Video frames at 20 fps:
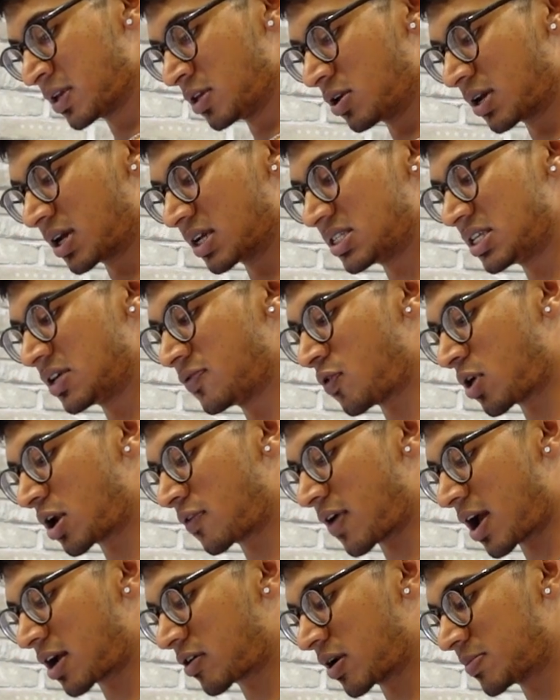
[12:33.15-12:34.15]
You can see
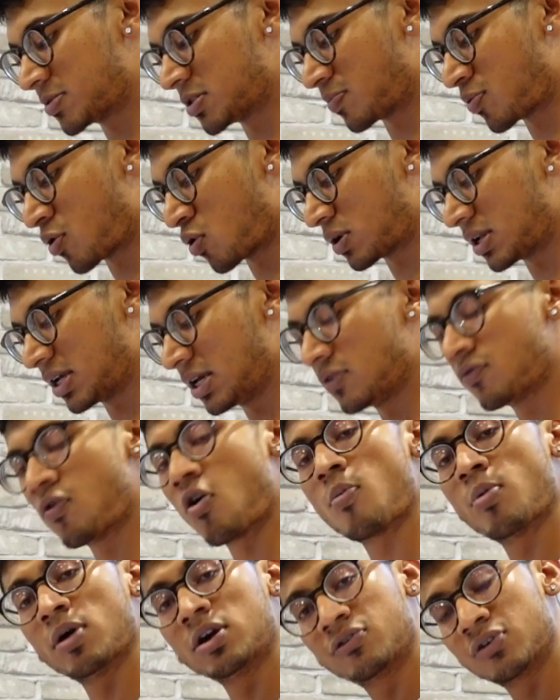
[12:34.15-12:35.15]
45 grams of protein,
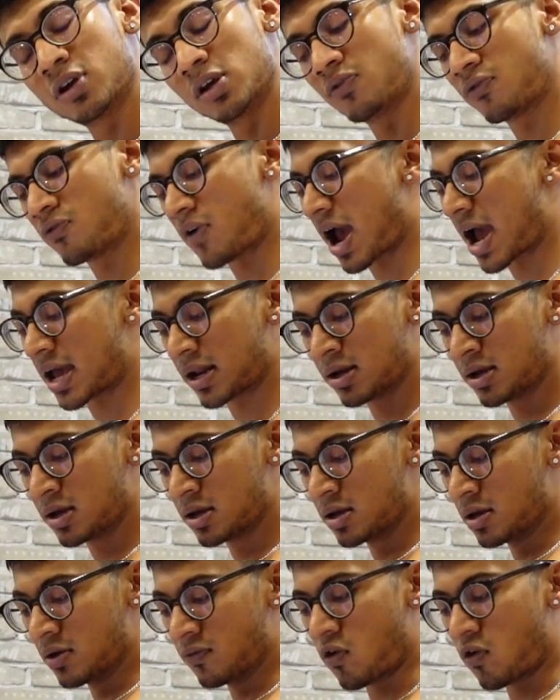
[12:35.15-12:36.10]
4.3 fat,